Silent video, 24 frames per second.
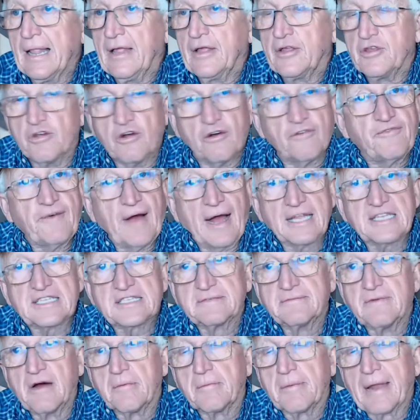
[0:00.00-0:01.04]
you'll find
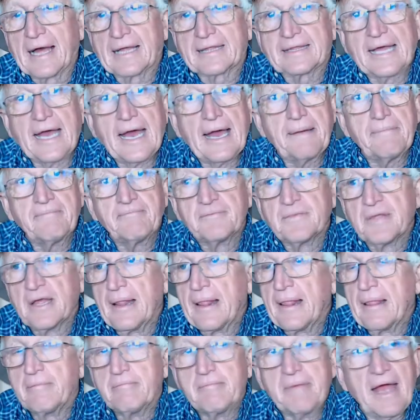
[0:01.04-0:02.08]
some of them like that.
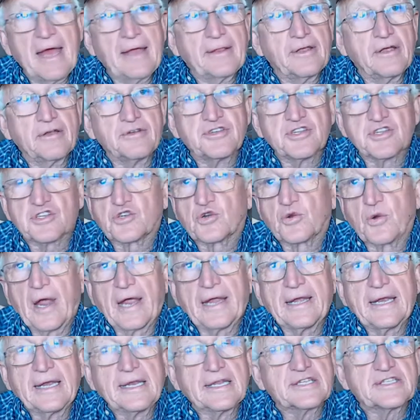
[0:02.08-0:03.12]
Man, they're just great
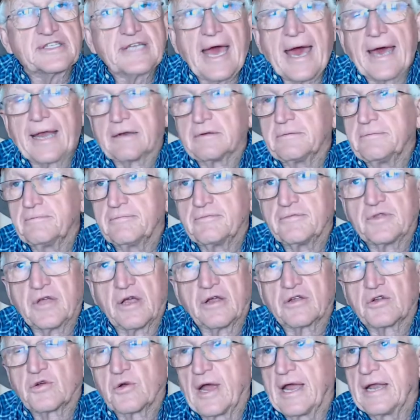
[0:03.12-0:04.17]
in the saddle. They're
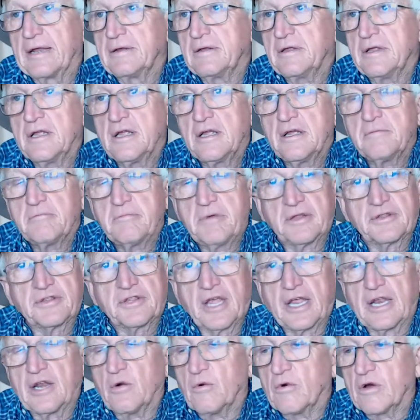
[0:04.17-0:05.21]
great, but
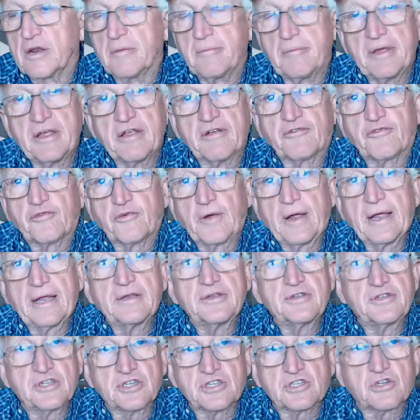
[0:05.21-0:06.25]
they don't want to be your
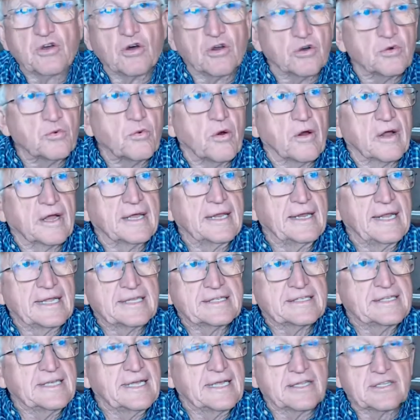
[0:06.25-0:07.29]
friend. Just go to work, and
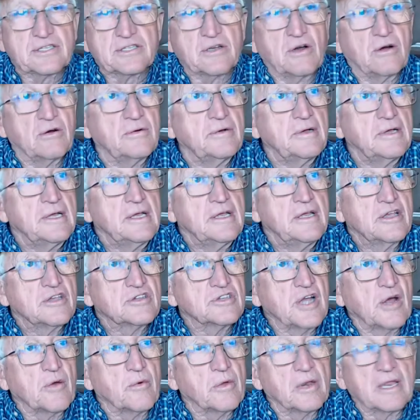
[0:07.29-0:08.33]
that's it. So there's
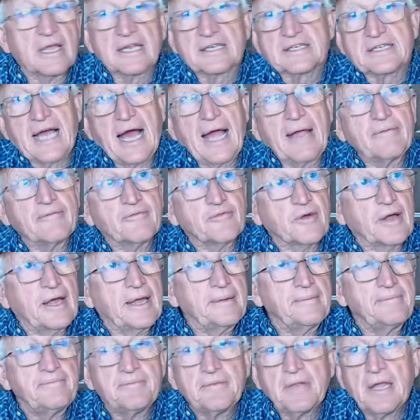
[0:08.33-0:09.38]
not really a time
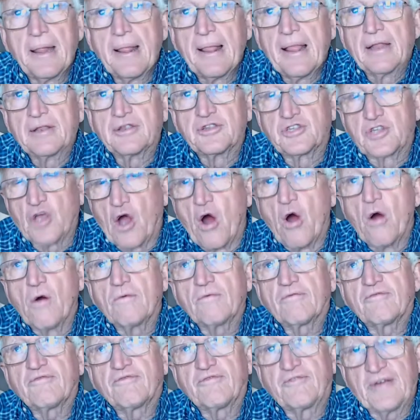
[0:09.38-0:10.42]
frame. Don't
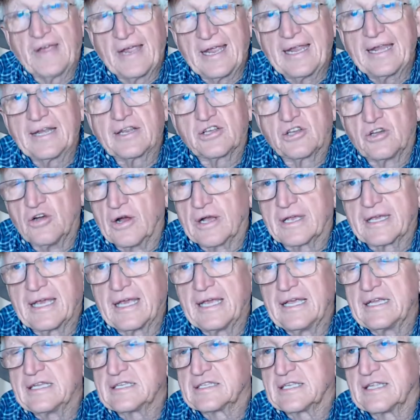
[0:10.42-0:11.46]
feed
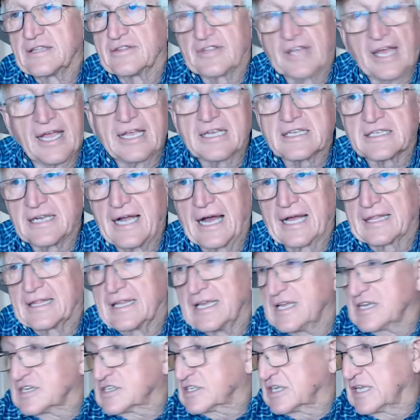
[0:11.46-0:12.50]
cookies and things like
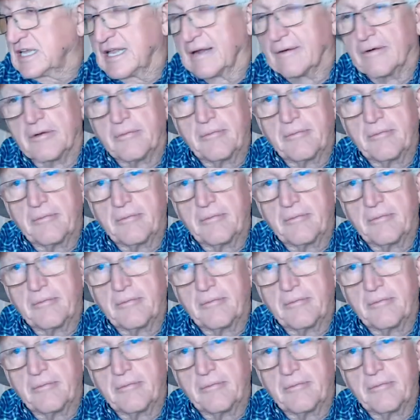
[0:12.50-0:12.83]
this to get them to